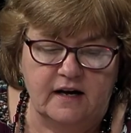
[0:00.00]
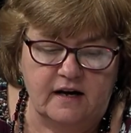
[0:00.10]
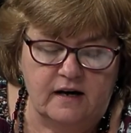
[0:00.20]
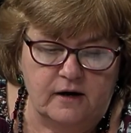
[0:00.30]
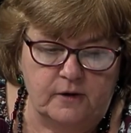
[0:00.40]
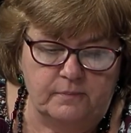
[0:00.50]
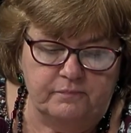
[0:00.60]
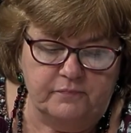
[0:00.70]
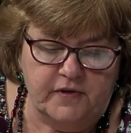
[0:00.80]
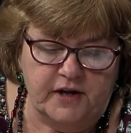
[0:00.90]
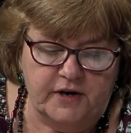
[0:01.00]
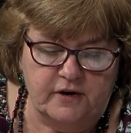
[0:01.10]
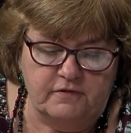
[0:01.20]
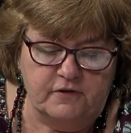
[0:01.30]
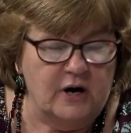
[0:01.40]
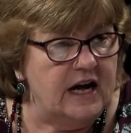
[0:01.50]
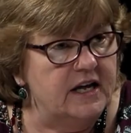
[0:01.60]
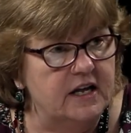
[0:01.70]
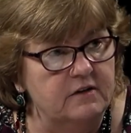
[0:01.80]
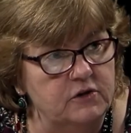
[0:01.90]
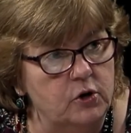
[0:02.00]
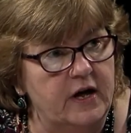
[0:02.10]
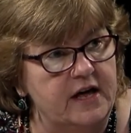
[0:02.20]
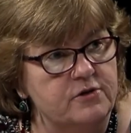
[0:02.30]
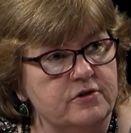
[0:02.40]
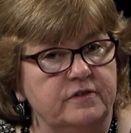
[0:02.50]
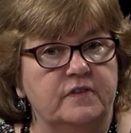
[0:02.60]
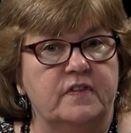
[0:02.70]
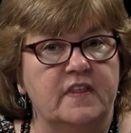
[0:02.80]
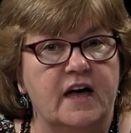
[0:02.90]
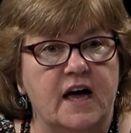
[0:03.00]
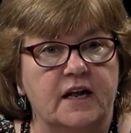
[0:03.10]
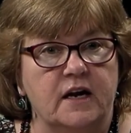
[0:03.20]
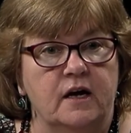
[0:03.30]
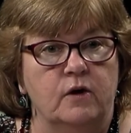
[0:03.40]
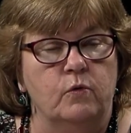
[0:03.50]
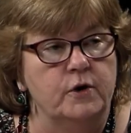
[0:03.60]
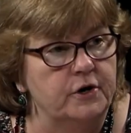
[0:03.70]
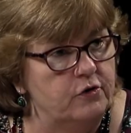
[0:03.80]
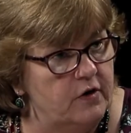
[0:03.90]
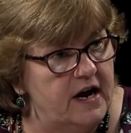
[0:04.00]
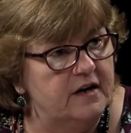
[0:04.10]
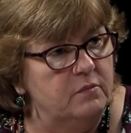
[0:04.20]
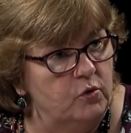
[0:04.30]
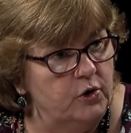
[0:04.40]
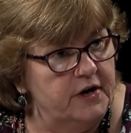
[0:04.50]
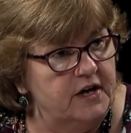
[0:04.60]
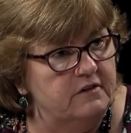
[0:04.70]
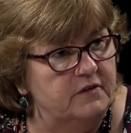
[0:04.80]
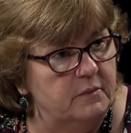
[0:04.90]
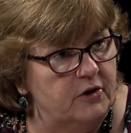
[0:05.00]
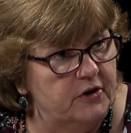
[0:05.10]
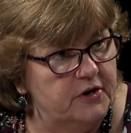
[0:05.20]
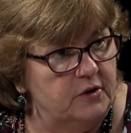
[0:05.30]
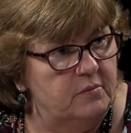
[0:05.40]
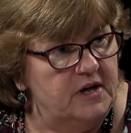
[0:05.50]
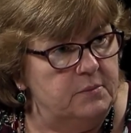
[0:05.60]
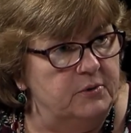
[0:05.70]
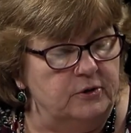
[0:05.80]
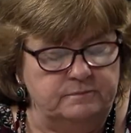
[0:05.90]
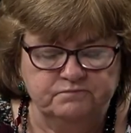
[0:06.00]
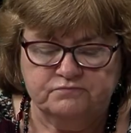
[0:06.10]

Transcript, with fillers: um, and in a variety of locations that would attract more Native American people.